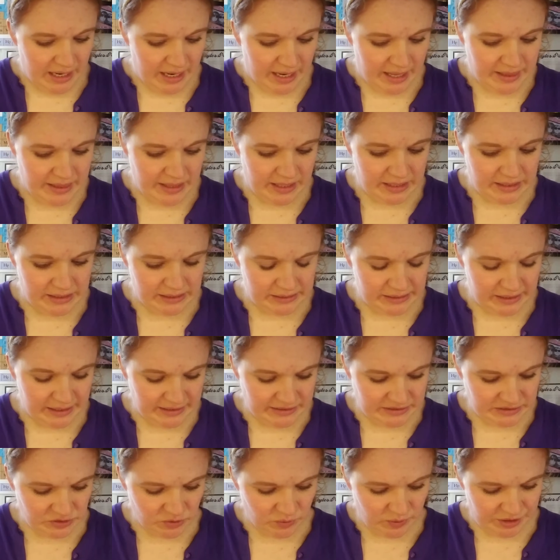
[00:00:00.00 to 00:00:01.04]
And then the
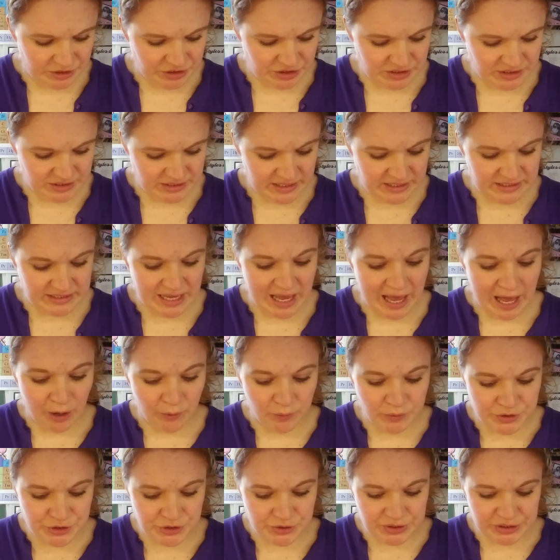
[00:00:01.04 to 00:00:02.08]
last question says, how
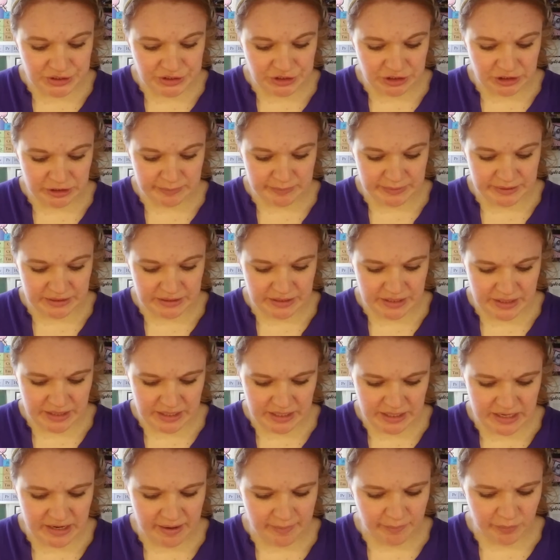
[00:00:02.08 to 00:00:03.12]
would you determine the
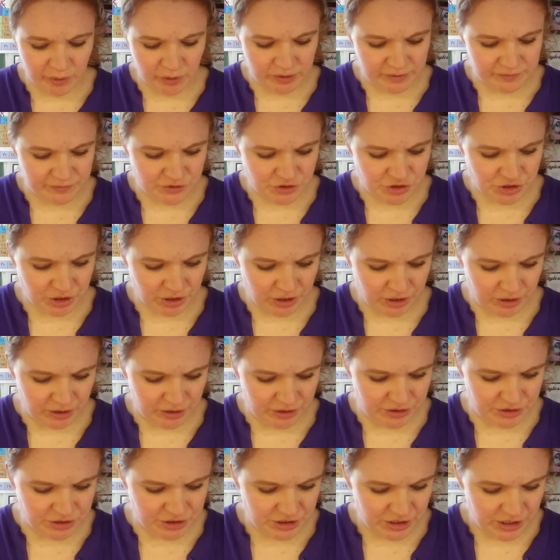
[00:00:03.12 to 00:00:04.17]
number of
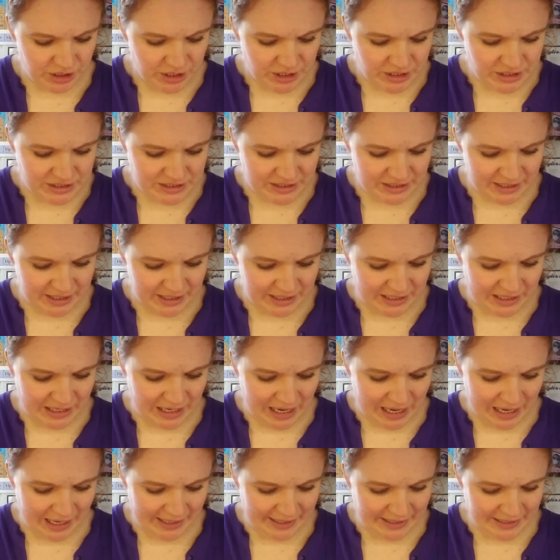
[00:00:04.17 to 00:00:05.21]
charge to get
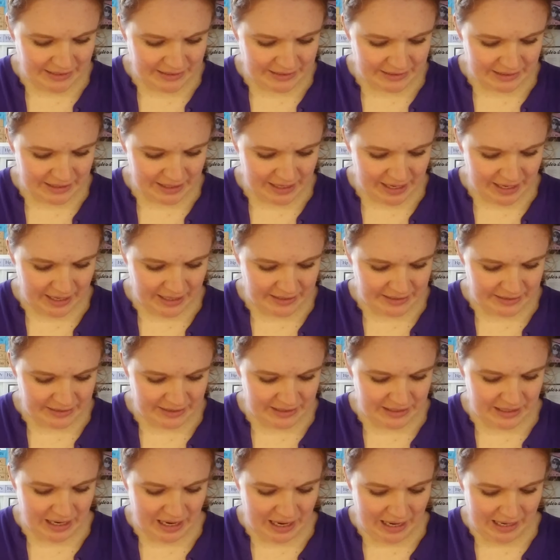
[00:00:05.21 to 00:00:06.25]
ite, ate,
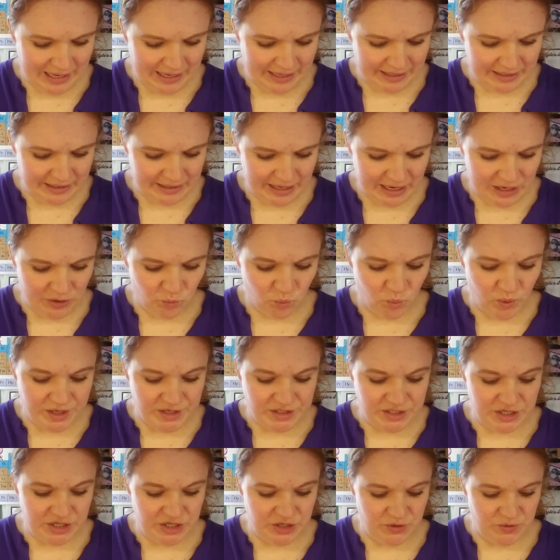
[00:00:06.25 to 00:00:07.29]
and ide, and when
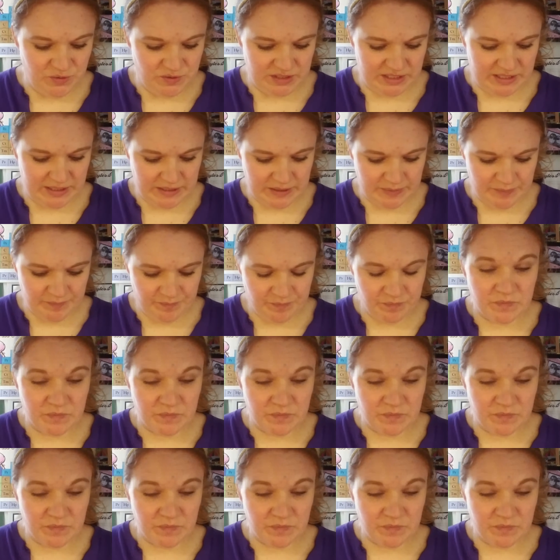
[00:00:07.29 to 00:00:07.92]
to use it?